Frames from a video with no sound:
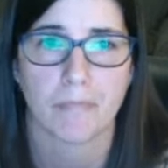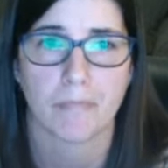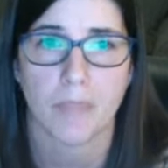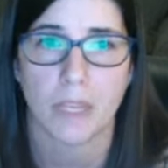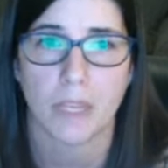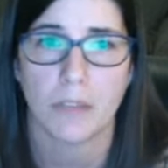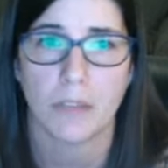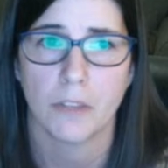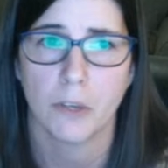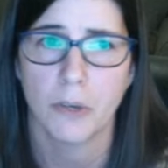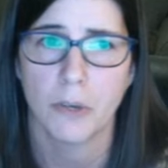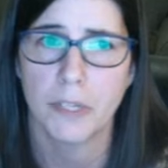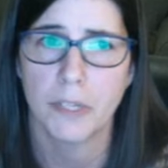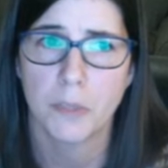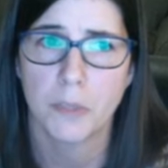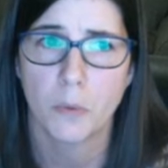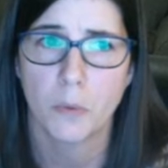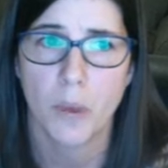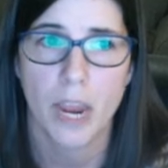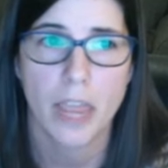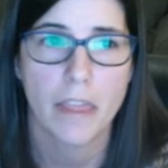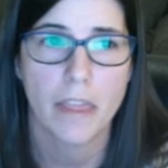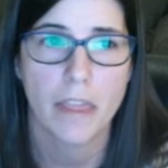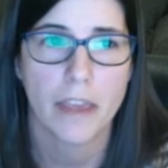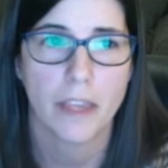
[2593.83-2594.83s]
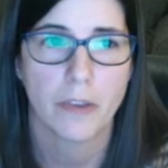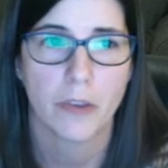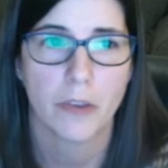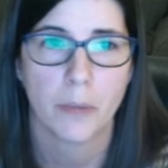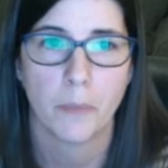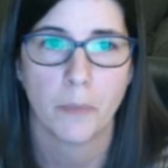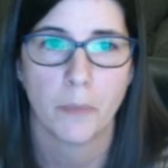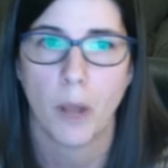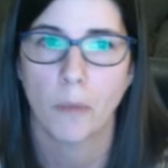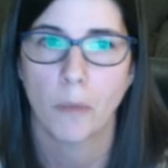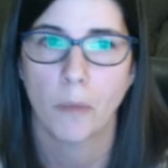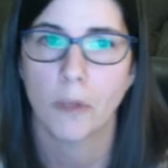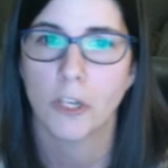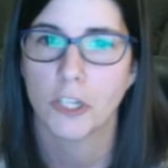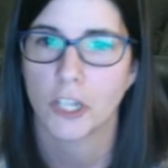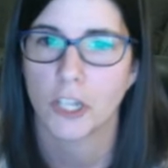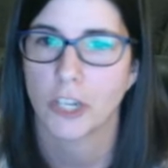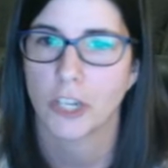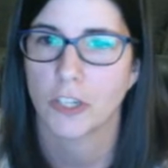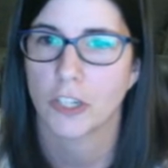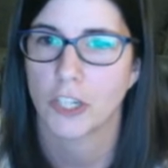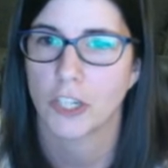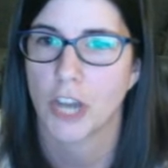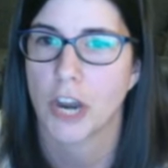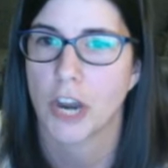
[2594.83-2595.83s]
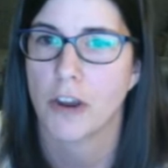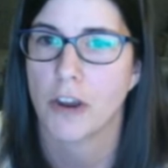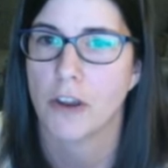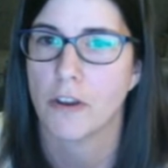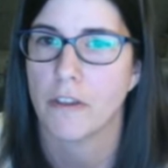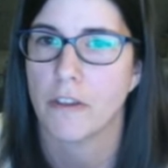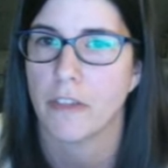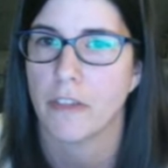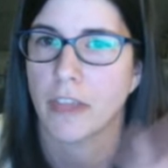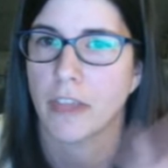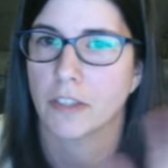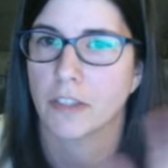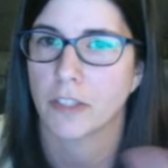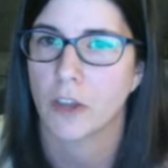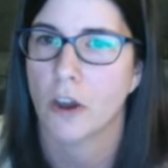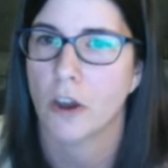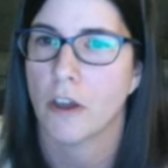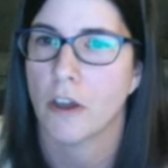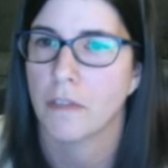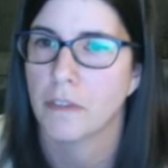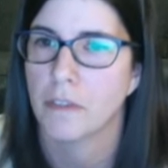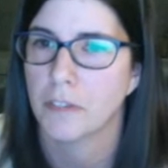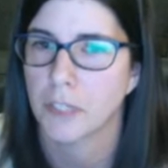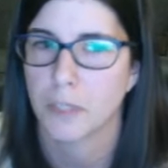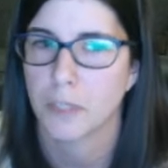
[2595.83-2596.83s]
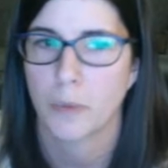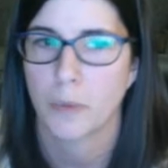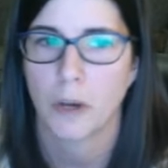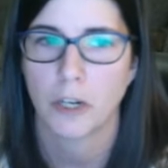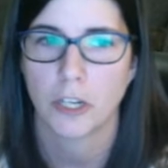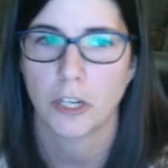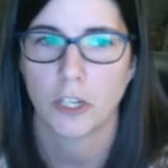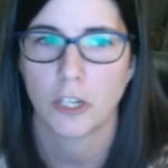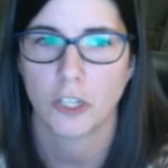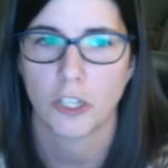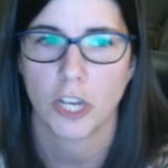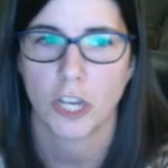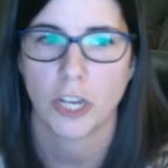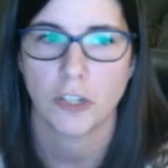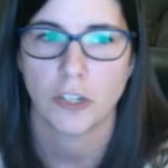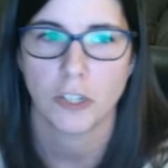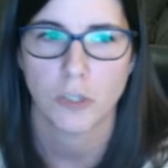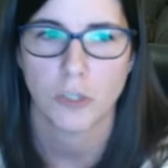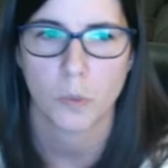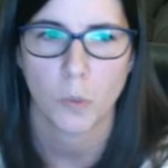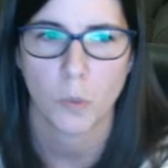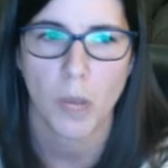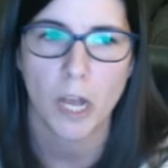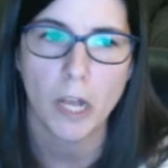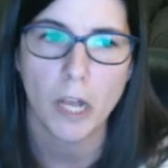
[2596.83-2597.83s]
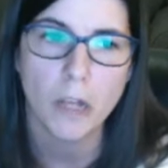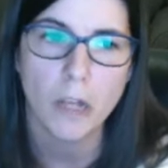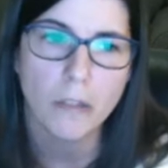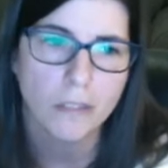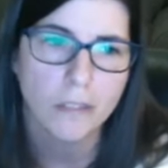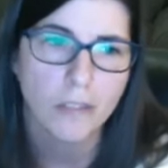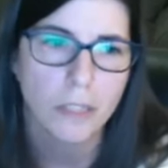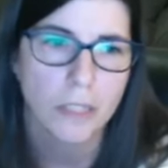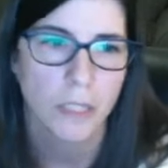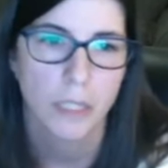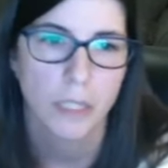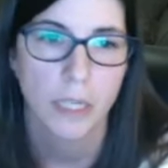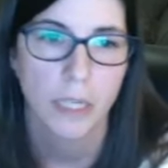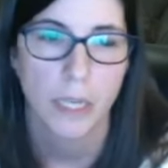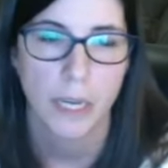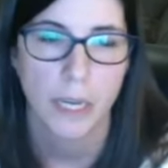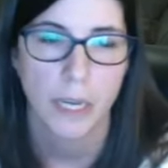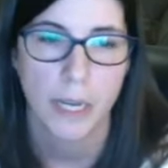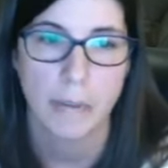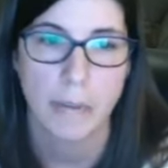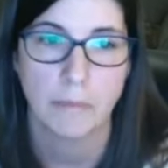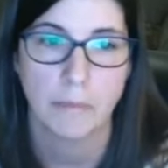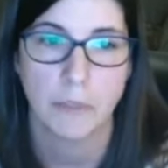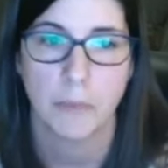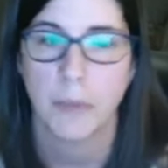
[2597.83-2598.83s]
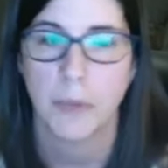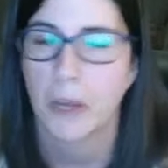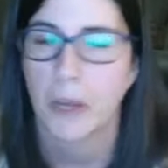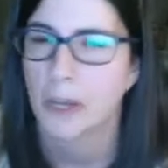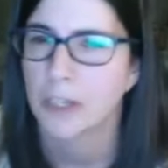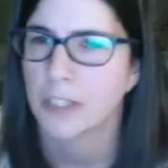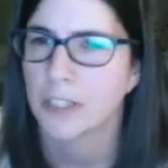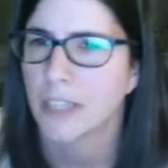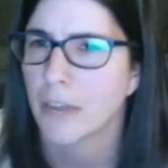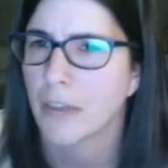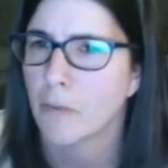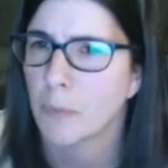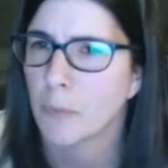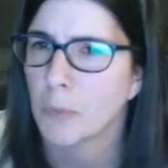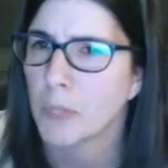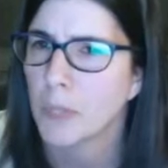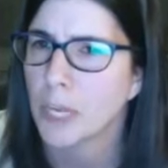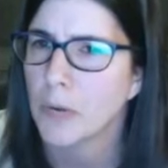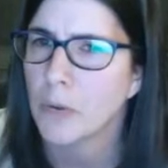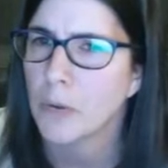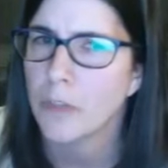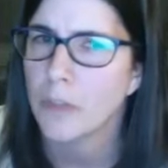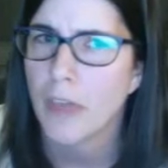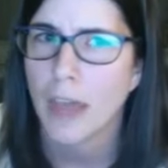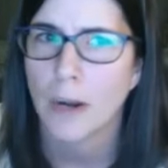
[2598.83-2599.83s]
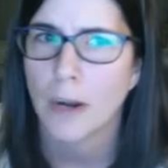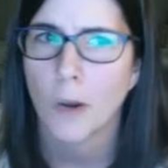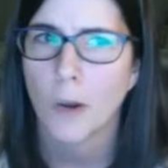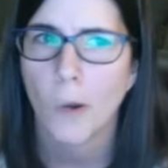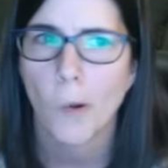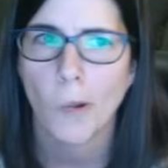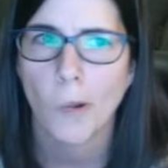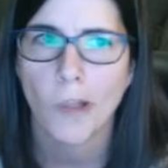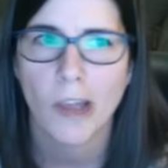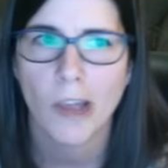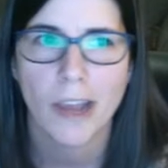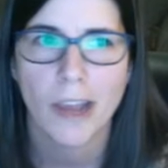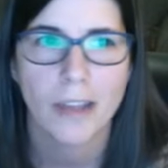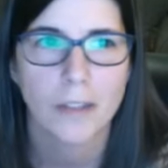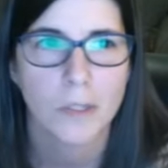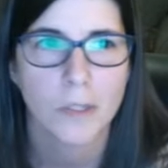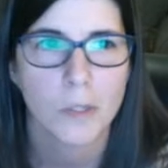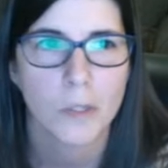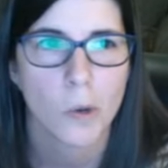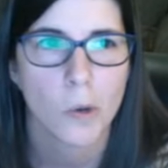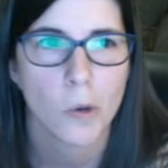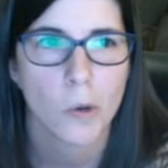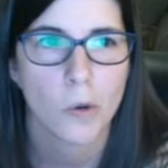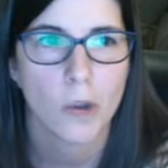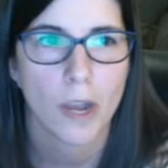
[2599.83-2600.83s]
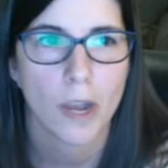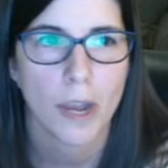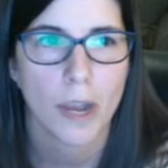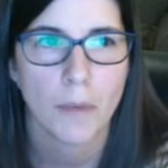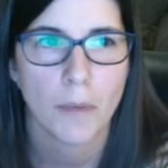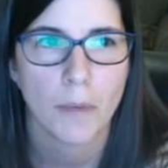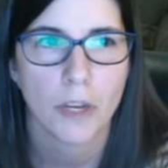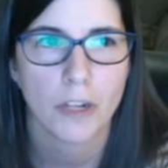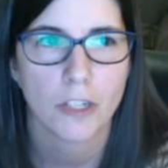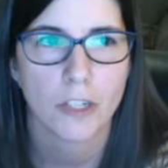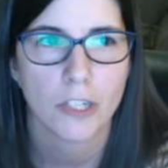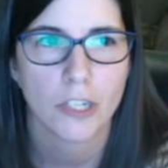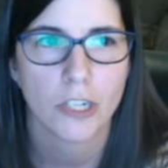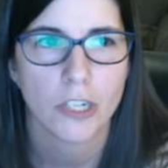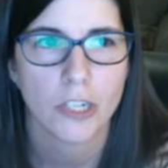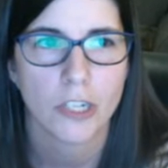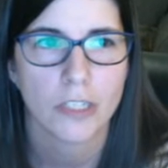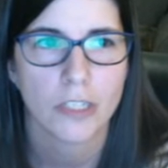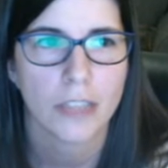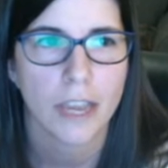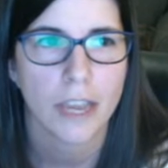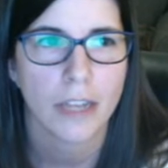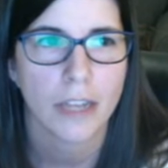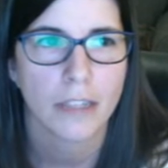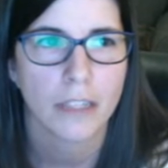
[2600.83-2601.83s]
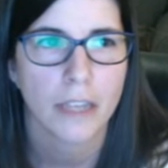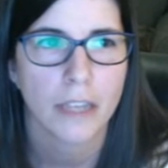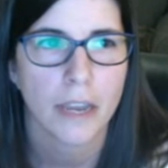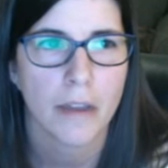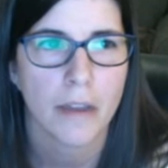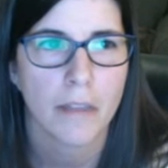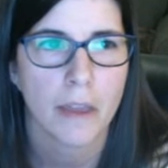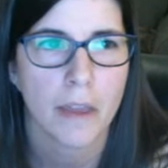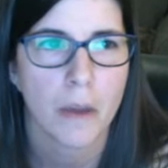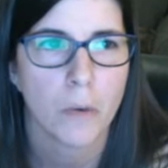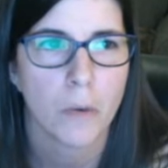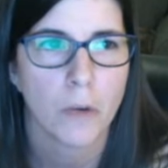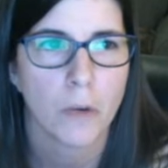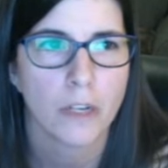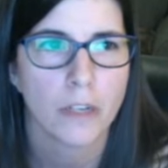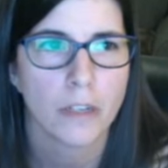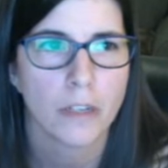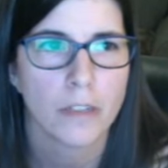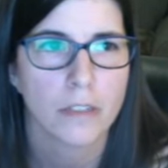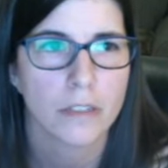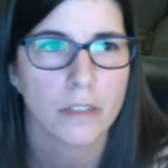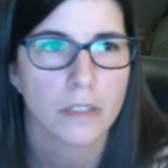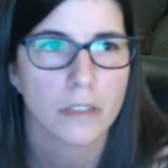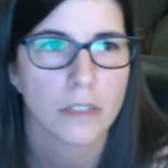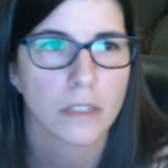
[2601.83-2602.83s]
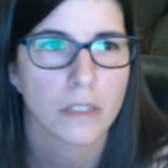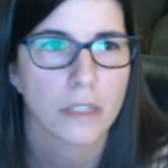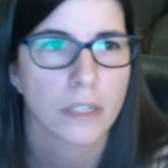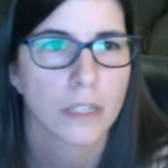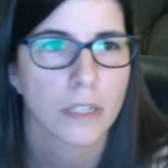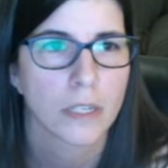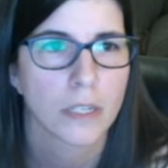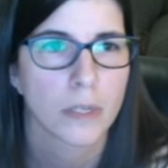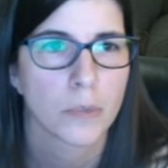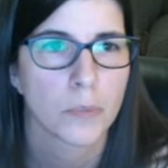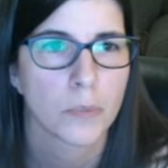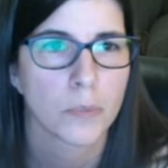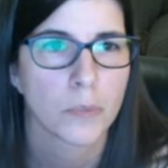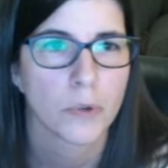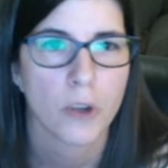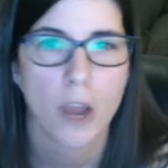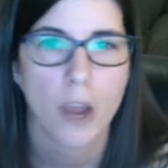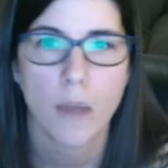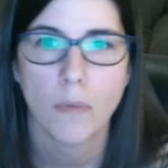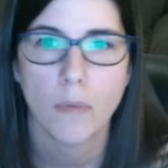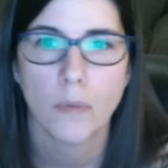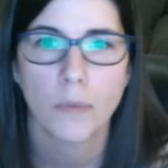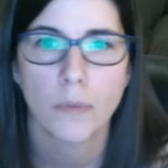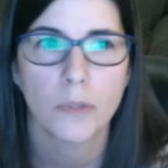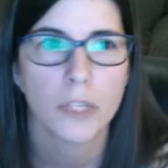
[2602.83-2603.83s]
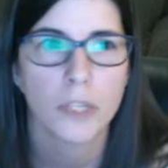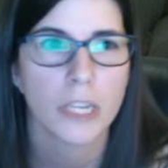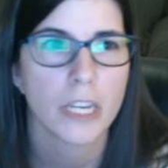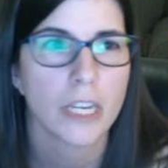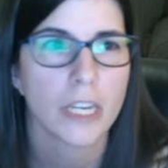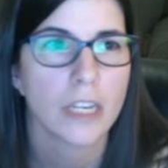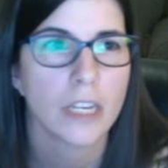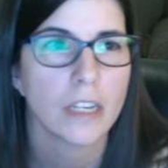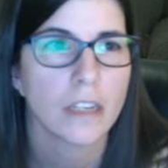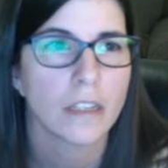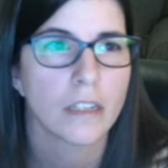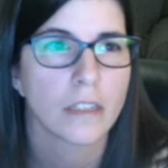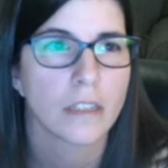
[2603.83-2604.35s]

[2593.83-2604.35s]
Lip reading: There is a way that you can publish and share your things on this Smart Exchange as well. To be honest, I haven't played with that a whole lot, so I'm not sure exactly how that works. Probably.